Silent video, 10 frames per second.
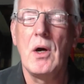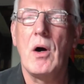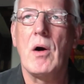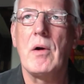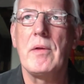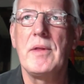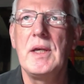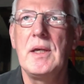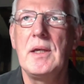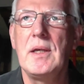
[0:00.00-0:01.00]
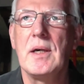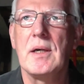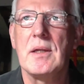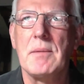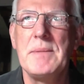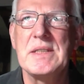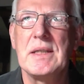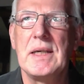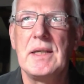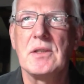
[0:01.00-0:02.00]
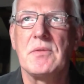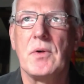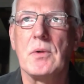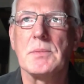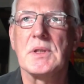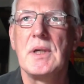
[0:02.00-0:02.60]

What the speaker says: are the miscellaneous forms,